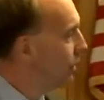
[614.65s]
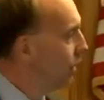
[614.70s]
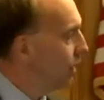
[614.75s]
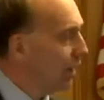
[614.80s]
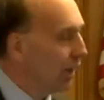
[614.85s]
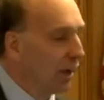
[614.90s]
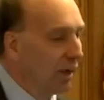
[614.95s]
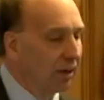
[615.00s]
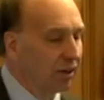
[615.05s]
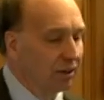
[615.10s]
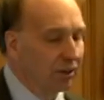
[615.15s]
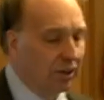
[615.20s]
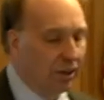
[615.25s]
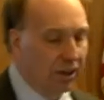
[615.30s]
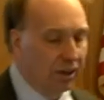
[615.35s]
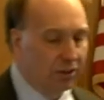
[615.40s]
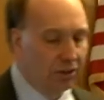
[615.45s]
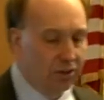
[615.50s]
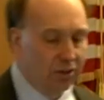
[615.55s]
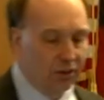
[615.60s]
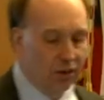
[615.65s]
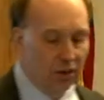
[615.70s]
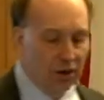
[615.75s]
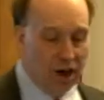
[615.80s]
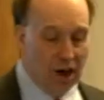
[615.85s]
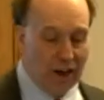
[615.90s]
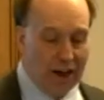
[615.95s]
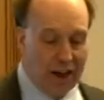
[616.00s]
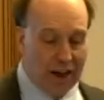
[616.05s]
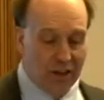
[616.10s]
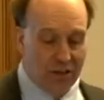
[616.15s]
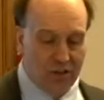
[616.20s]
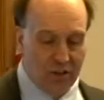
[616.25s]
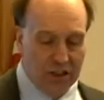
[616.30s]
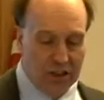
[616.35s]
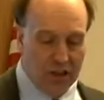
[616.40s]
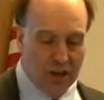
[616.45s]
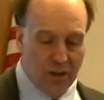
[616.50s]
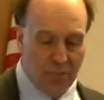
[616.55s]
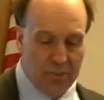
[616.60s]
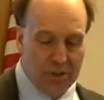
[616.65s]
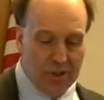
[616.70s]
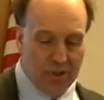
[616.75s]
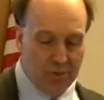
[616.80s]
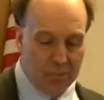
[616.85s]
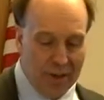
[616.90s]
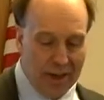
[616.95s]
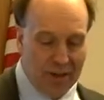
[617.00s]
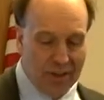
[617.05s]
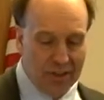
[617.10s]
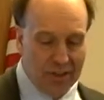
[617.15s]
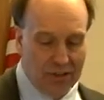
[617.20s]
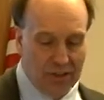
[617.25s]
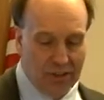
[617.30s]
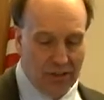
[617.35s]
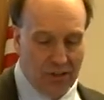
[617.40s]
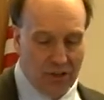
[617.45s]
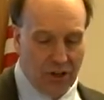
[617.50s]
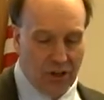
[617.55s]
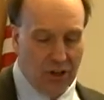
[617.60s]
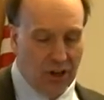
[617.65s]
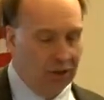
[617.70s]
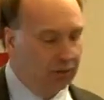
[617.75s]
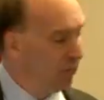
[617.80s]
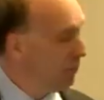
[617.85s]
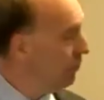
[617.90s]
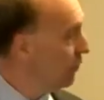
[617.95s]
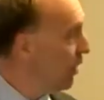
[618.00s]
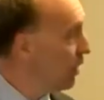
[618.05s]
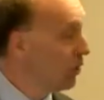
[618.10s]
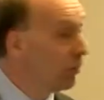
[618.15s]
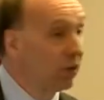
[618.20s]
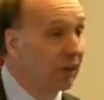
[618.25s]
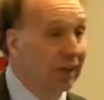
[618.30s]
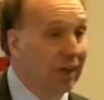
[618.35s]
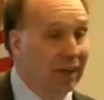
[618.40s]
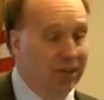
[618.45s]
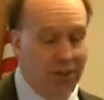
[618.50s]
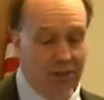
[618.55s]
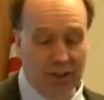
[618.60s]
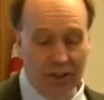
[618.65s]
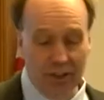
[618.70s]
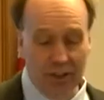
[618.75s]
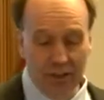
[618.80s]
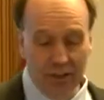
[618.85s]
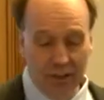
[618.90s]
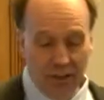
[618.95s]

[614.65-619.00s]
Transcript: And uh, there are actually companies making these so-called ferroelectric